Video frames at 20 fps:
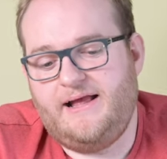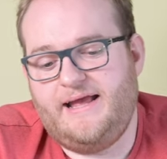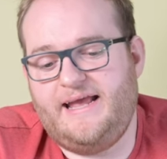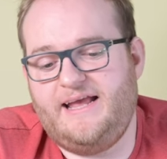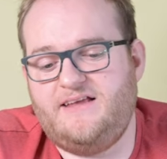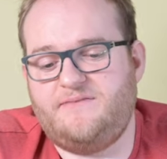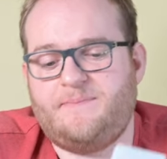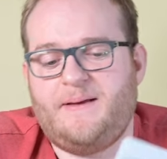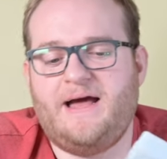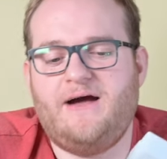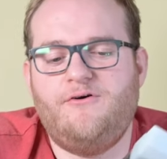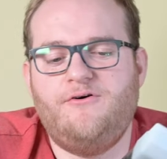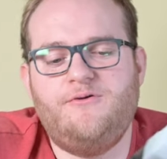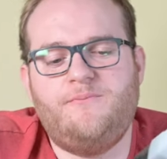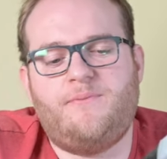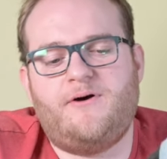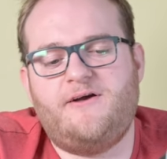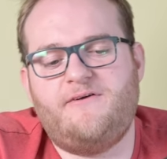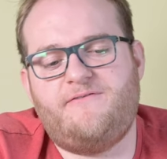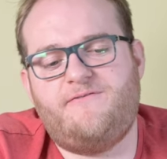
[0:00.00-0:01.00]
It is powered
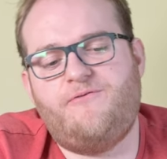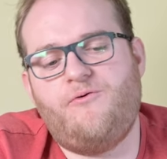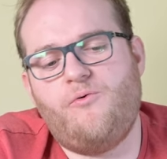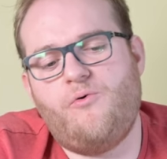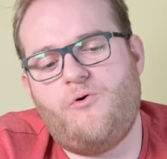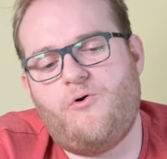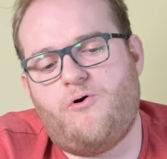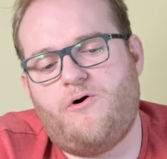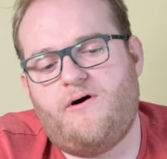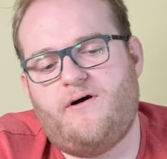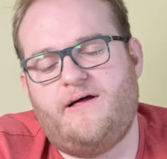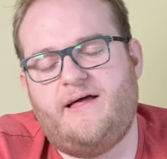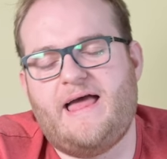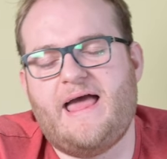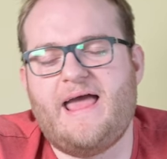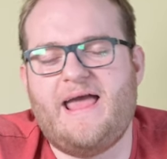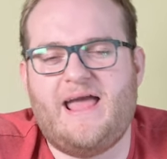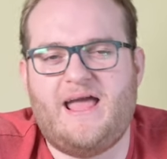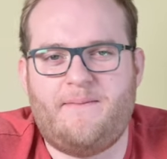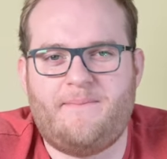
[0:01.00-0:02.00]
by 4
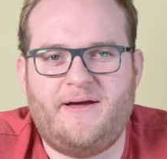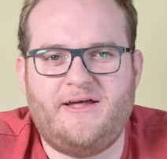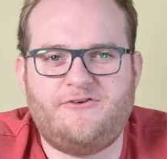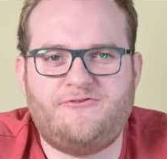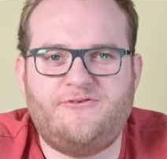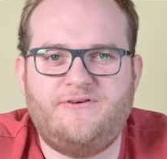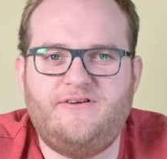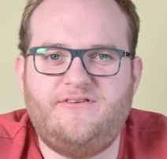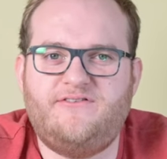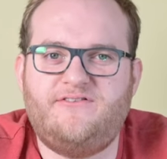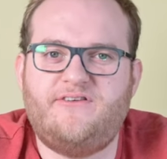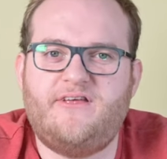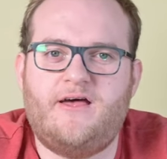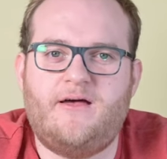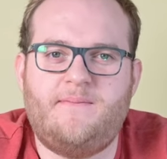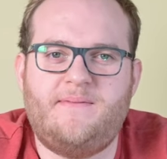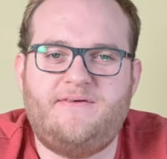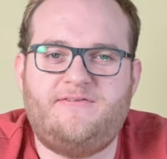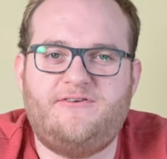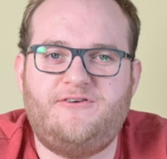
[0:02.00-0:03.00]
AA batteries.
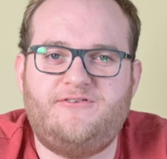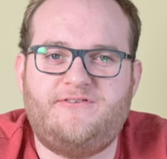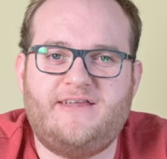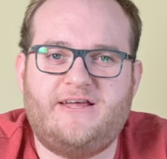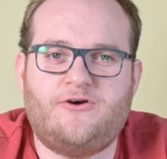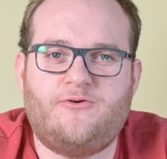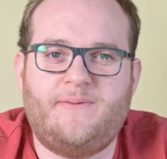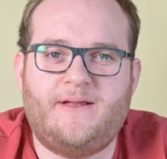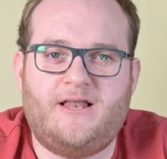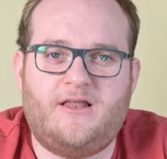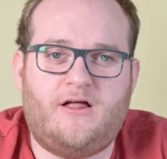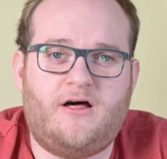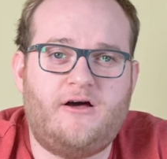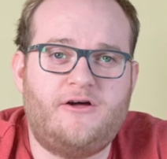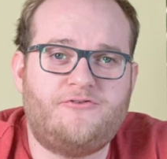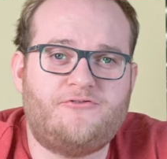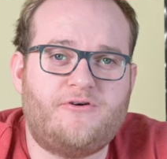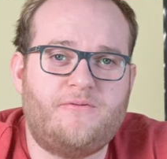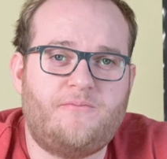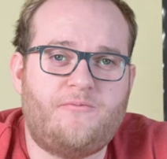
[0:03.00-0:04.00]
If you use nickel metal
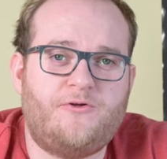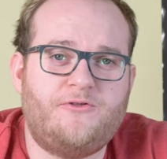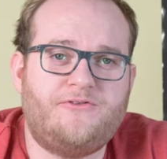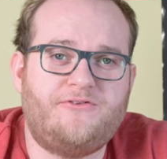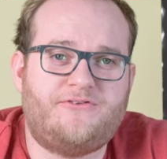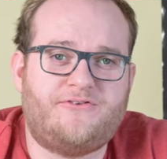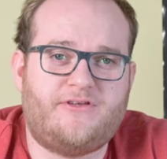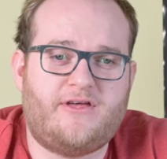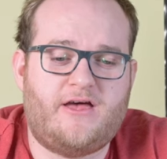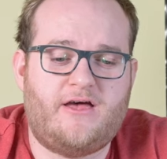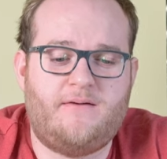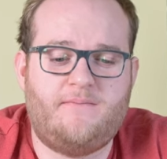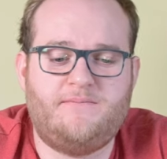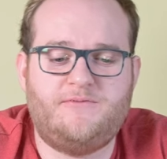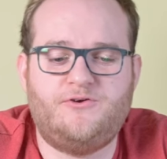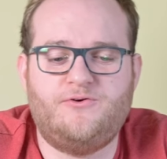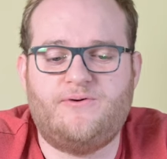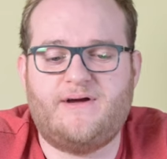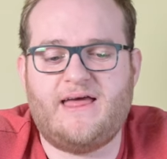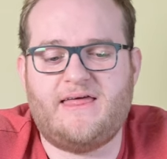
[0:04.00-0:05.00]
hydride ones,
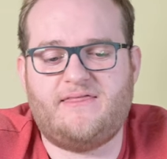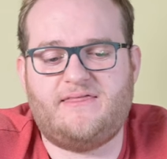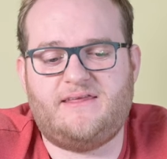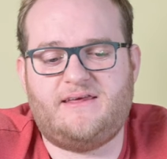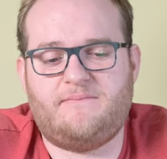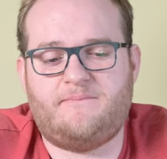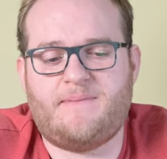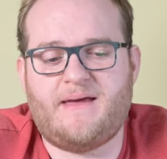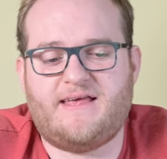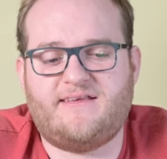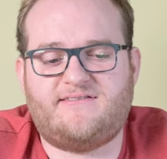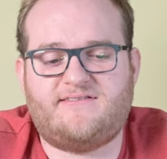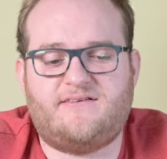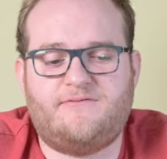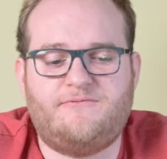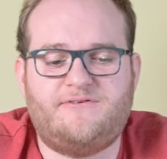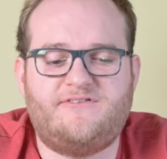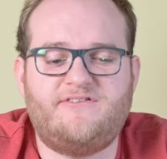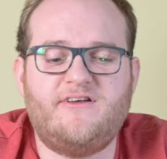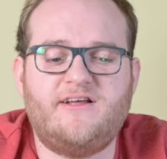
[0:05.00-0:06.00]
you'll get the best
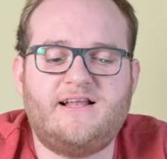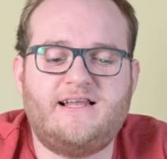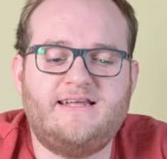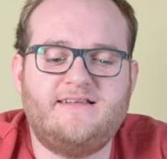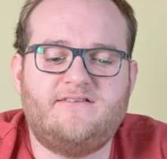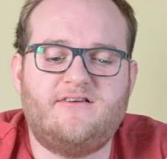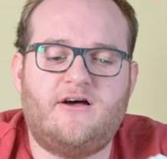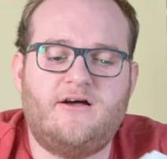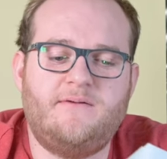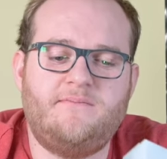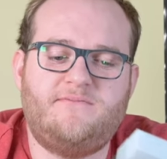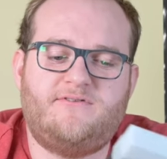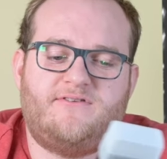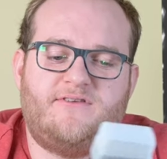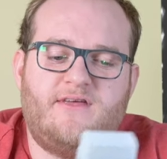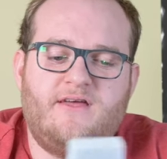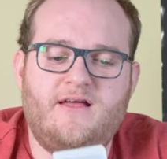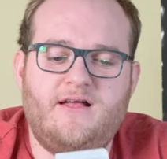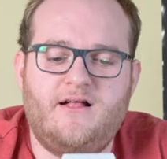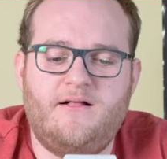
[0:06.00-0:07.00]
recycling times,
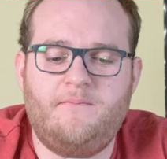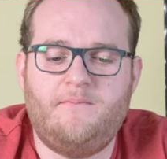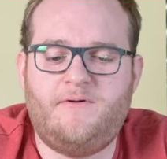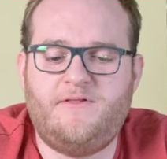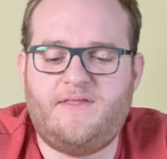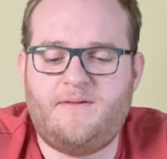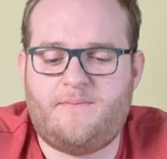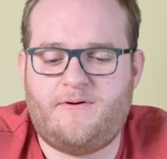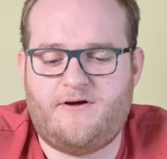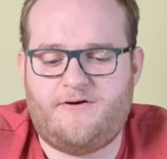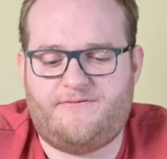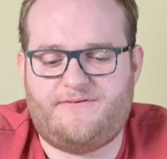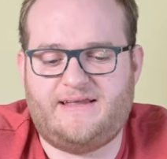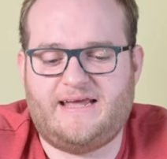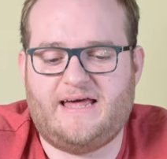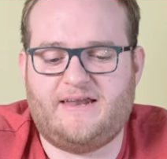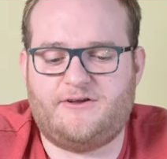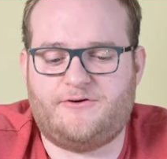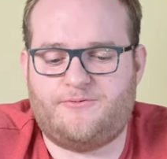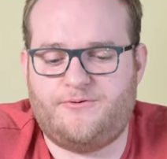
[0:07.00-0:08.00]
but they're
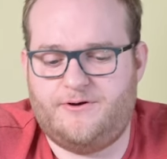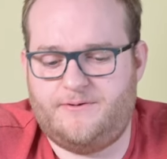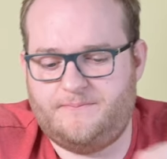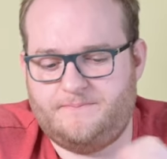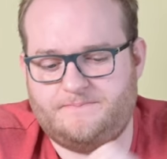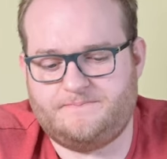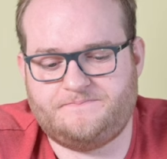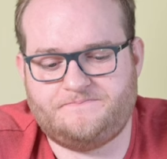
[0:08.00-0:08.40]
perfectly adequate.